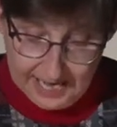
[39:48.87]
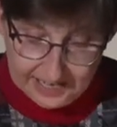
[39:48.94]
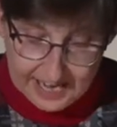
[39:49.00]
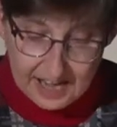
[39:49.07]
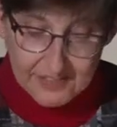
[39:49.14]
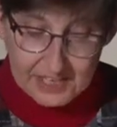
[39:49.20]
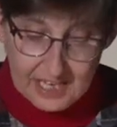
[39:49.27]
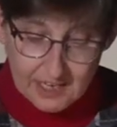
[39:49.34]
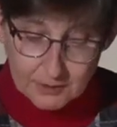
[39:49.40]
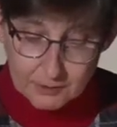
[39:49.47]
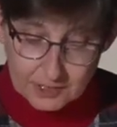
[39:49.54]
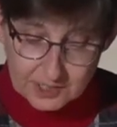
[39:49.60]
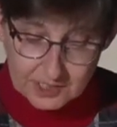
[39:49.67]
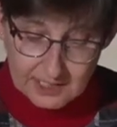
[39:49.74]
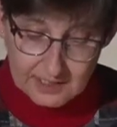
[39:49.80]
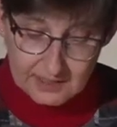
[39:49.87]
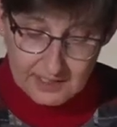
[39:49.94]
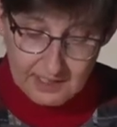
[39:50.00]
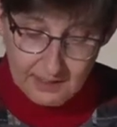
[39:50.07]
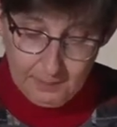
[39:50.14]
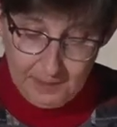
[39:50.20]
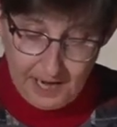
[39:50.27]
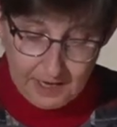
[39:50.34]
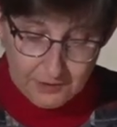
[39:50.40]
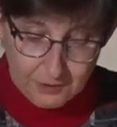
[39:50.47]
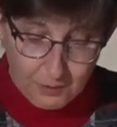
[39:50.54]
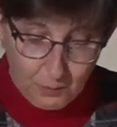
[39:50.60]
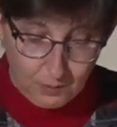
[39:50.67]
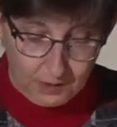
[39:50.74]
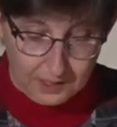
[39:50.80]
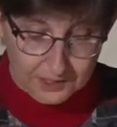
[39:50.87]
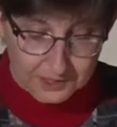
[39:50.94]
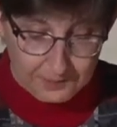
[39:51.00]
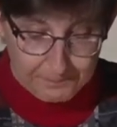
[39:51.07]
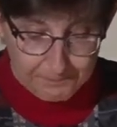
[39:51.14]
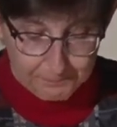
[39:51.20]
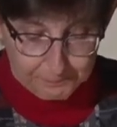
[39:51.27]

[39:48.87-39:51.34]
Now, the interesting thing about Norris